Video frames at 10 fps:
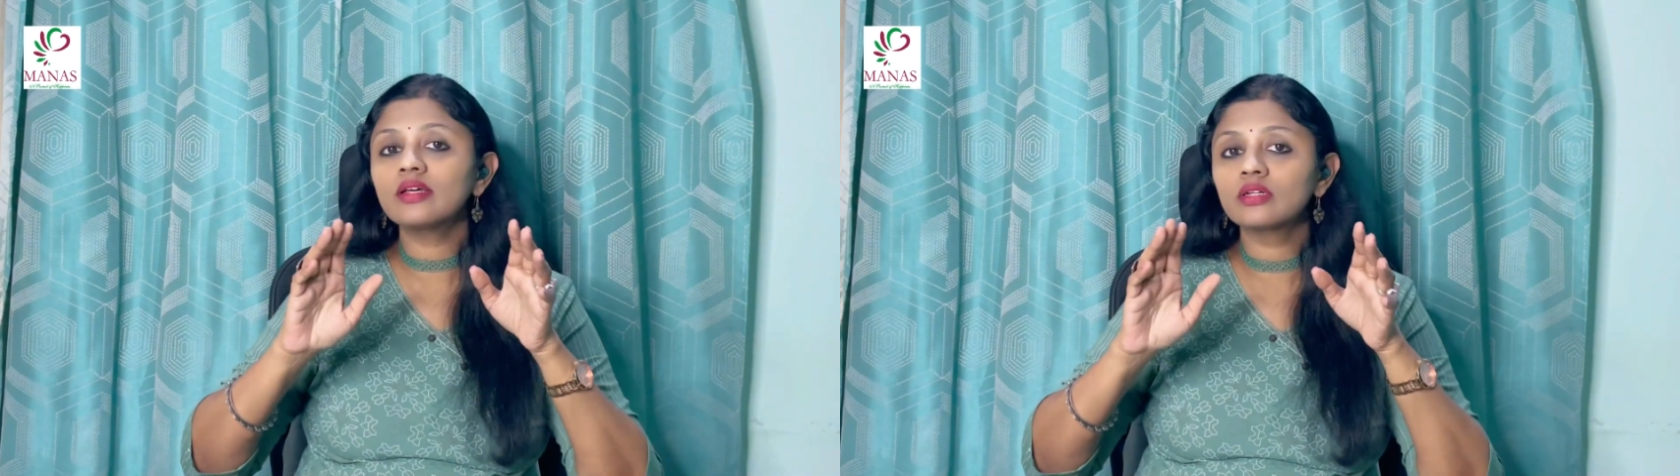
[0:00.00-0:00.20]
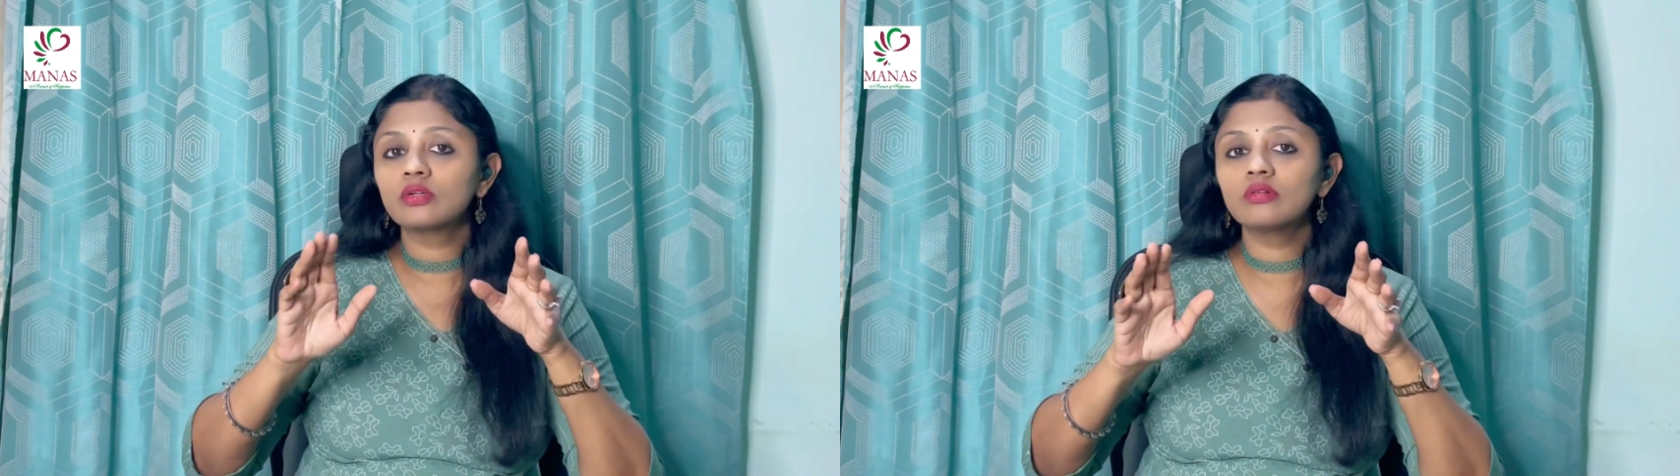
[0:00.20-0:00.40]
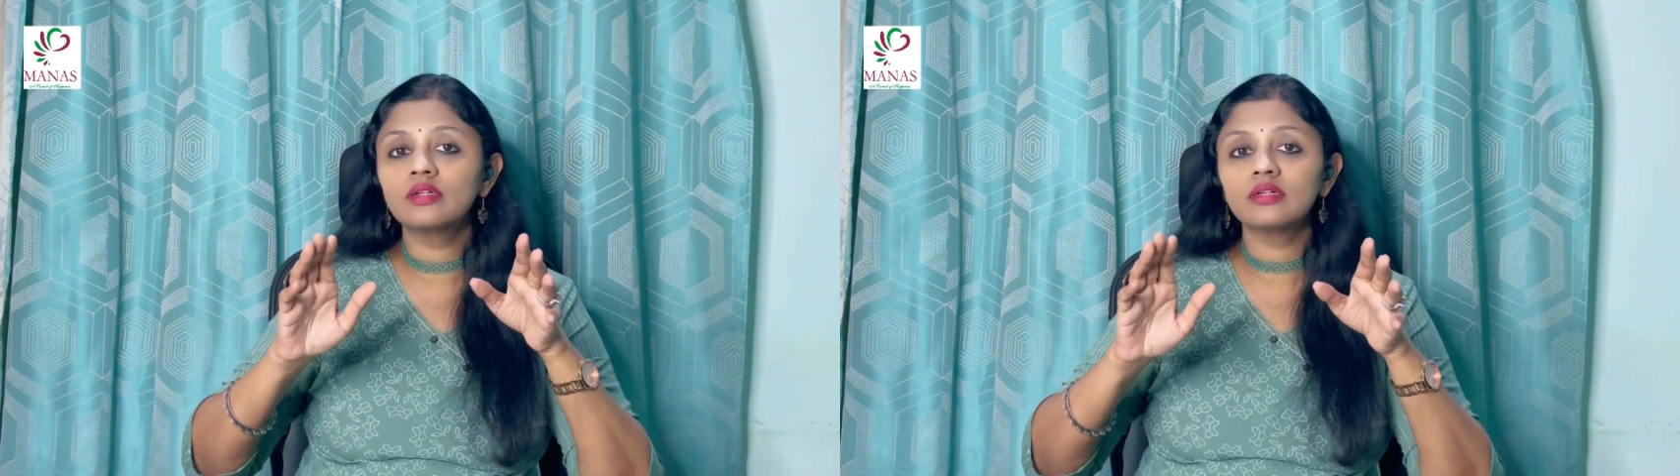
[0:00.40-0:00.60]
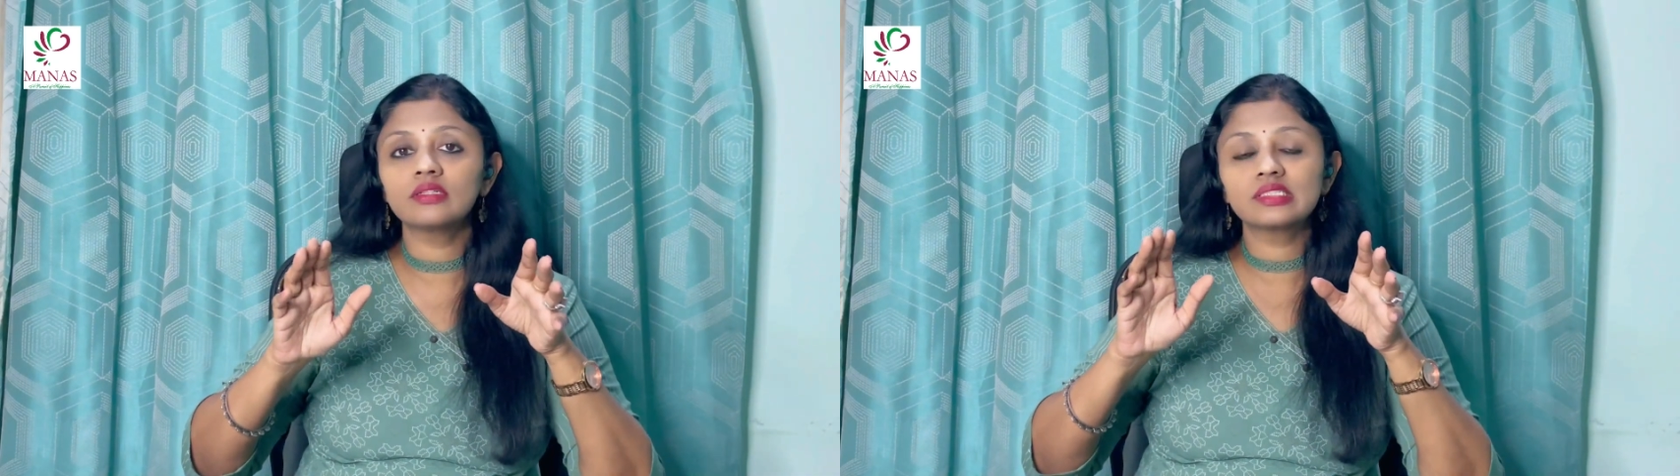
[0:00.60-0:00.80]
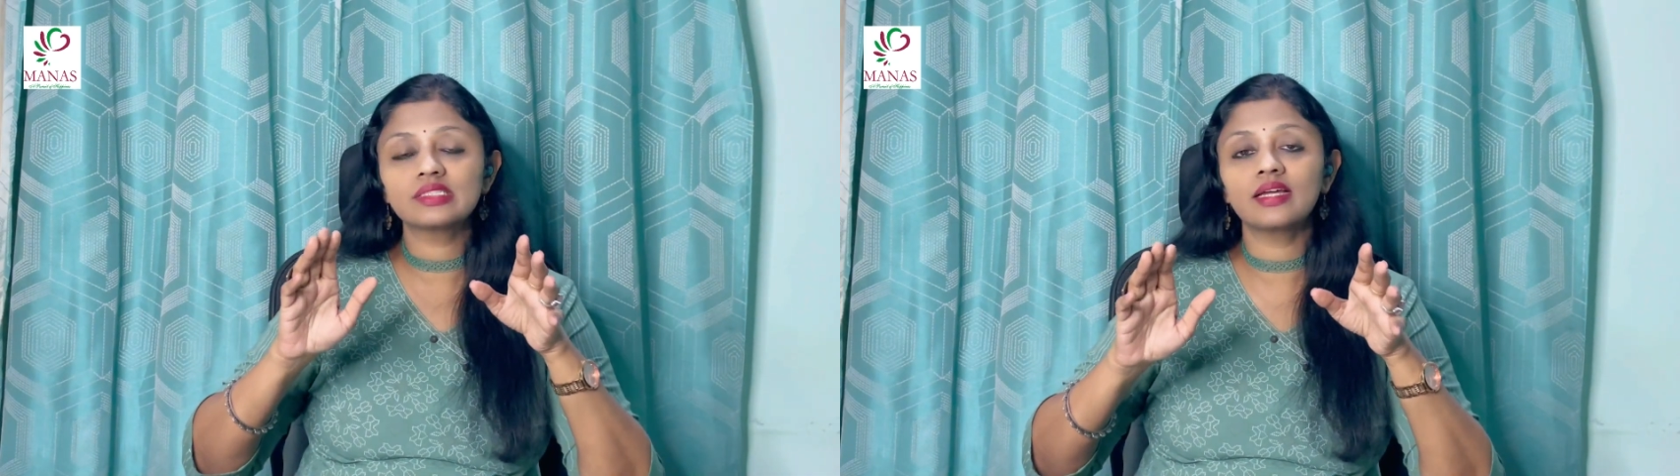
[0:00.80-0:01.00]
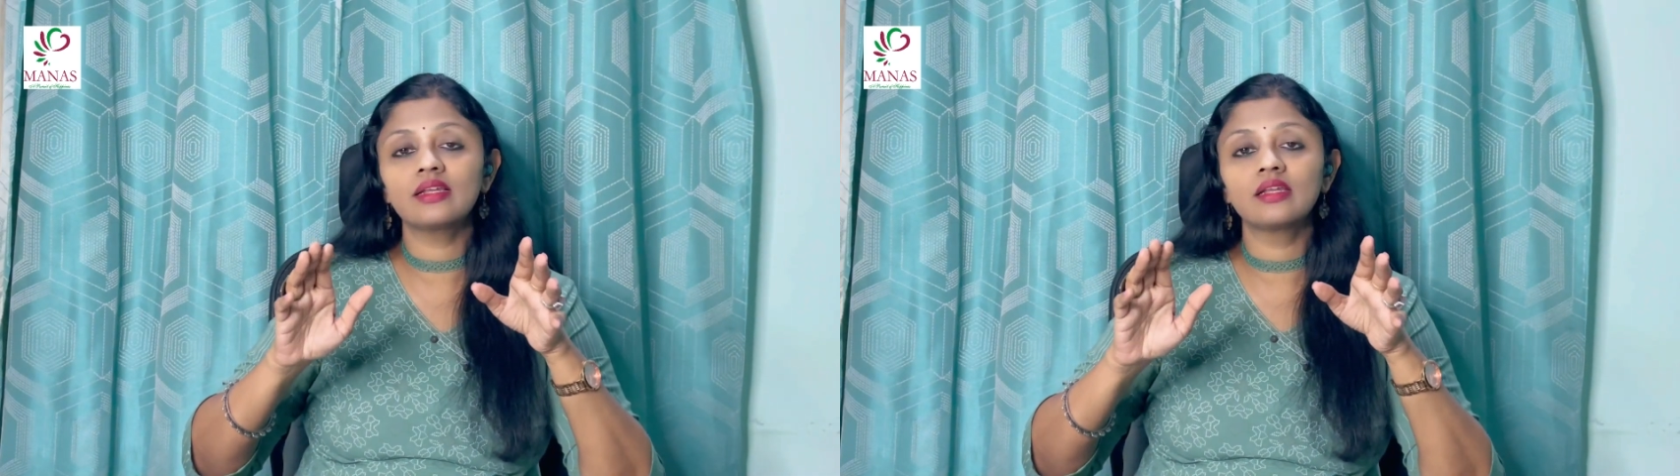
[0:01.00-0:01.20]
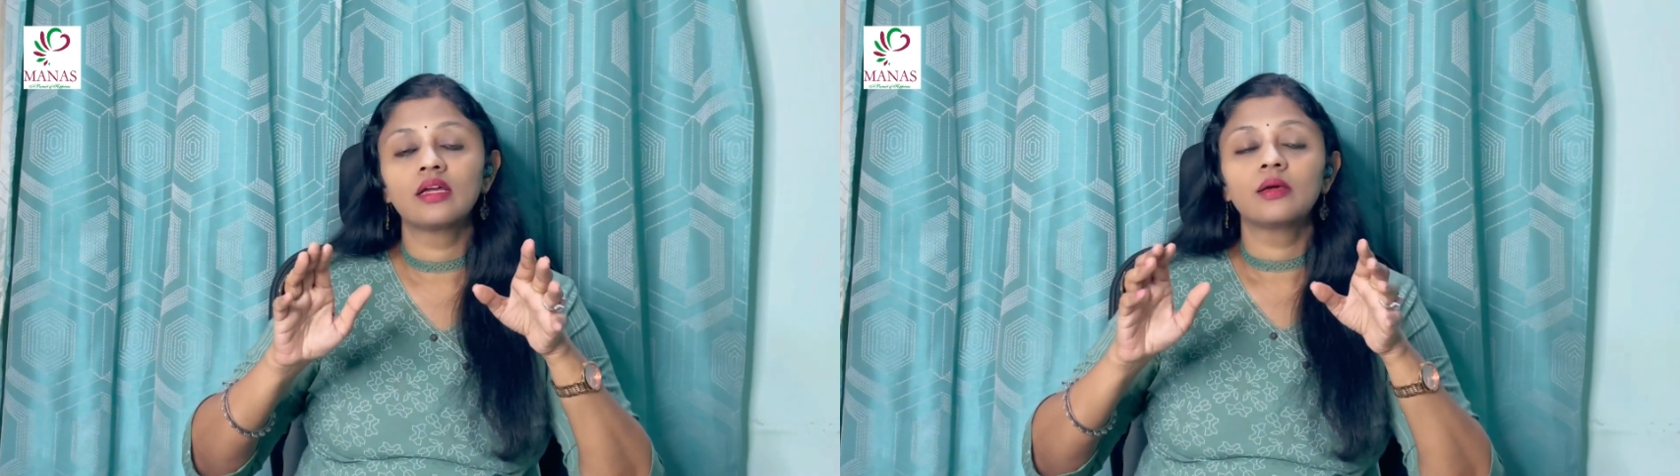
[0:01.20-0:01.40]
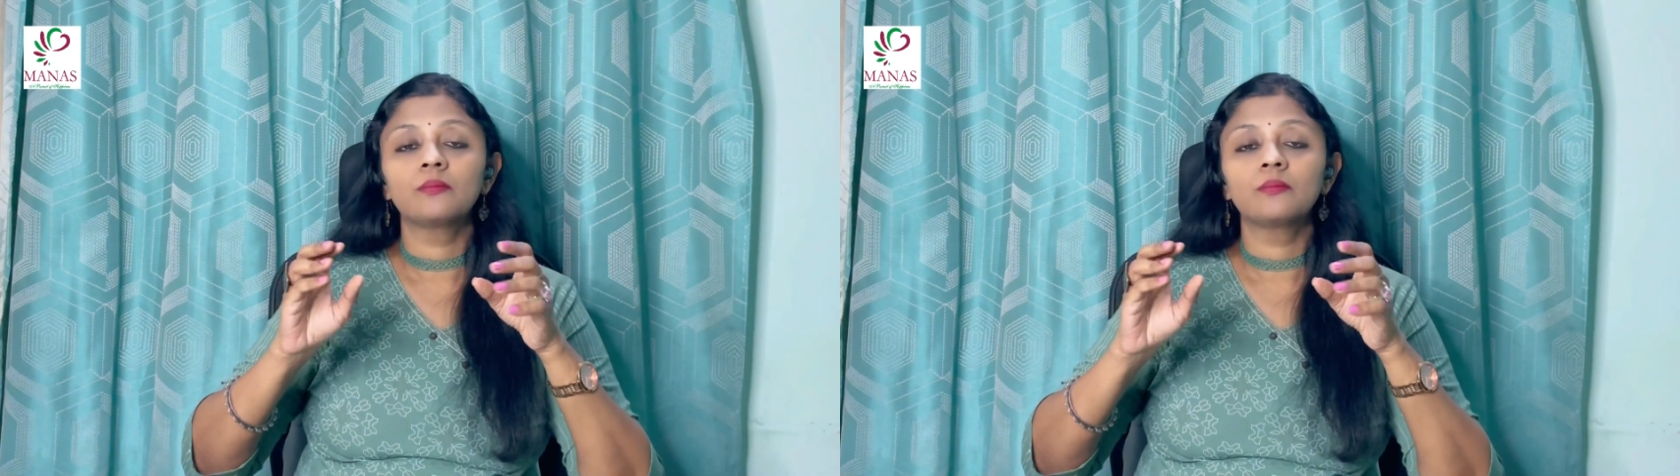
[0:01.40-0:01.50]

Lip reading: a good style.